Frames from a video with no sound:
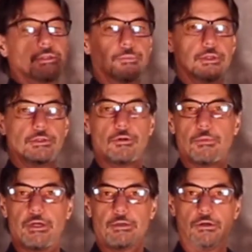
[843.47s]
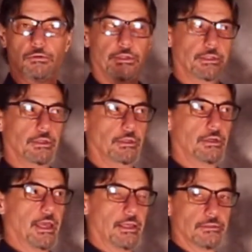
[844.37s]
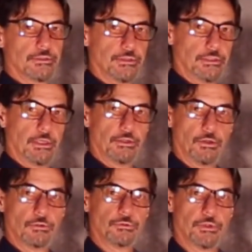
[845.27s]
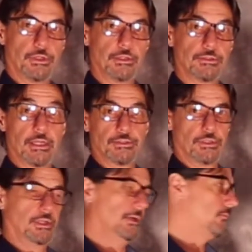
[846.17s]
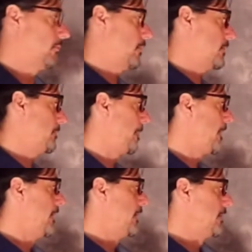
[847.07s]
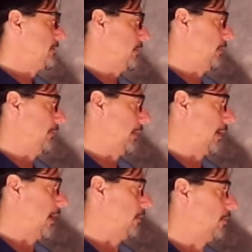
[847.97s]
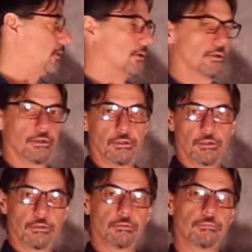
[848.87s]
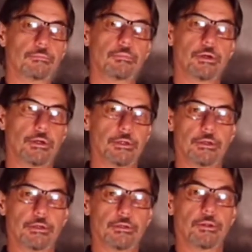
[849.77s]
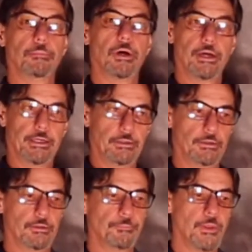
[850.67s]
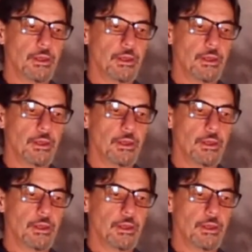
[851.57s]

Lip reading: something your mind already can see and knows what it is and has a name for. So in the cow herder, the mind,